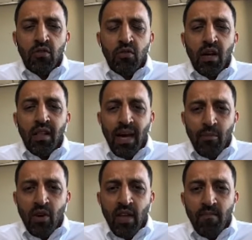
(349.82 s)
to
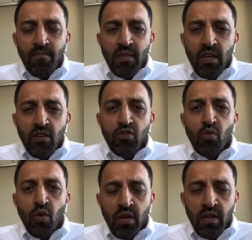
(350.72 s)
collaborate,
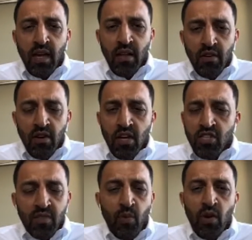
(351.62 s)
to work together,
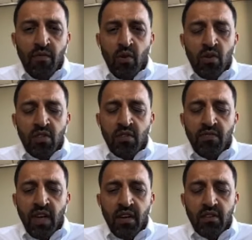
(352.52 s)
not just point
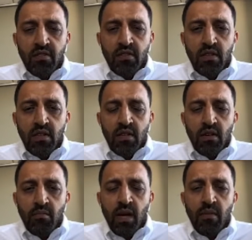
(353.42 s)
fingers,
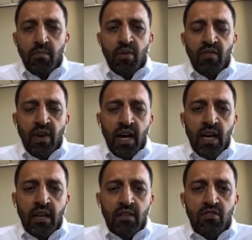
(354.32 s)
but
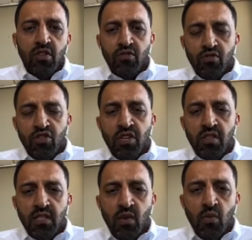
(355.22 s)
provide
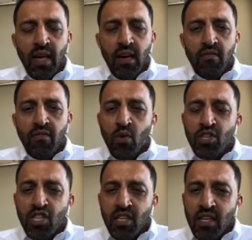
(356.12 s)
solutions. And we
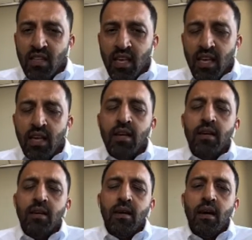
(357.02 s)
unfortunately,
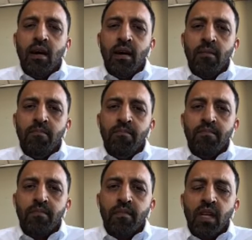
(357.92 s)

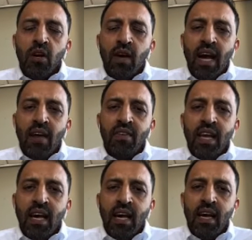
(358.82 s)
you know, haven't
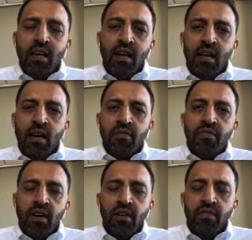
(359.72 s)
had enough
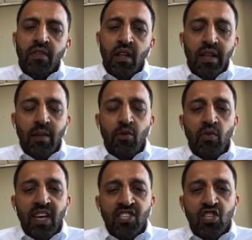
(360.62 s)
of
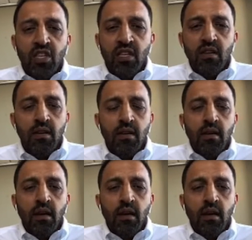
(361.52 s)
collaboration,